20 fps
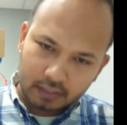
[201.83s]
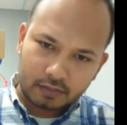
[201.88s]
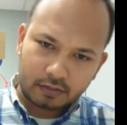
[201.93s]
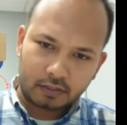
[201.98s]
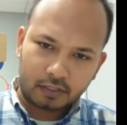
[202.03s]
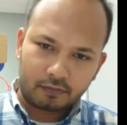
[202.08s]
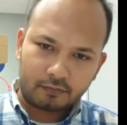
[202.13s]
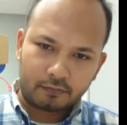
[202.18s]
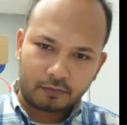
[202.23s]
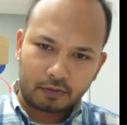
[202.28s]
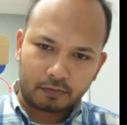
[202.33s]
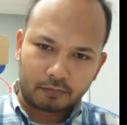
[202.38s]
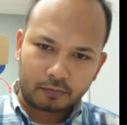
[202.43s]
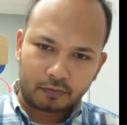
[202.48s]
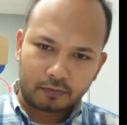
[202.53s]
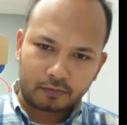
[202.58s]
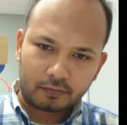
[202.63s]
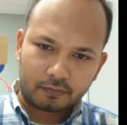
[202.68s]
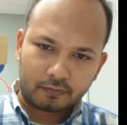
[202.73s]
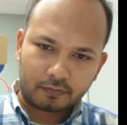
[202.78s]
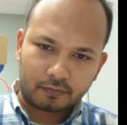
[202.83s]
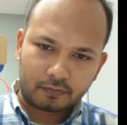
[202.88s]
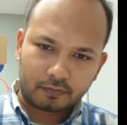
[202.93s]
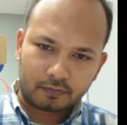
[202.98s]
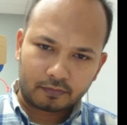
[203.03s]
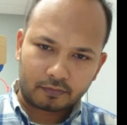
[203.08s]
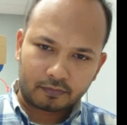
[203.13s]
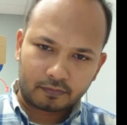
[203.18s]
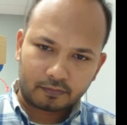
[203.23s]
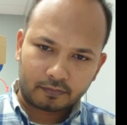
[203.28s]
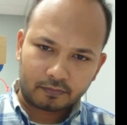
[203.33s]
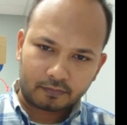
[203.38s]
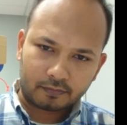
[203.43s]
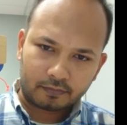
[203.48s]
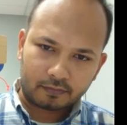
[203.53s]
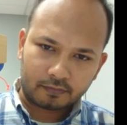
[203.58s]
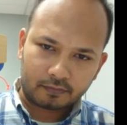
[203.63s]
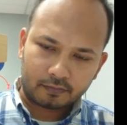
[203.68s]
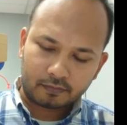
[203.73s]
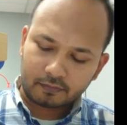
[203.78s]
So if we move
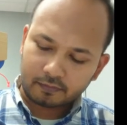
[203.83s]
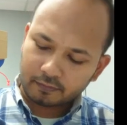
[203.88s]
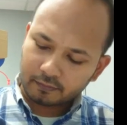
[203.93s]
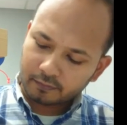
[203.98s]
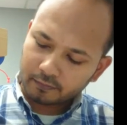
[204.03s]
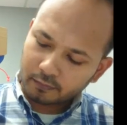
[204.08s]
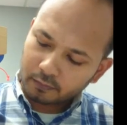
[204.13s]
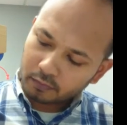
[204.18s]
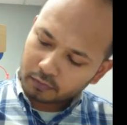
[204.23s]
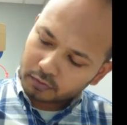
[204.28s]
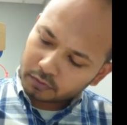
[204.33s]
4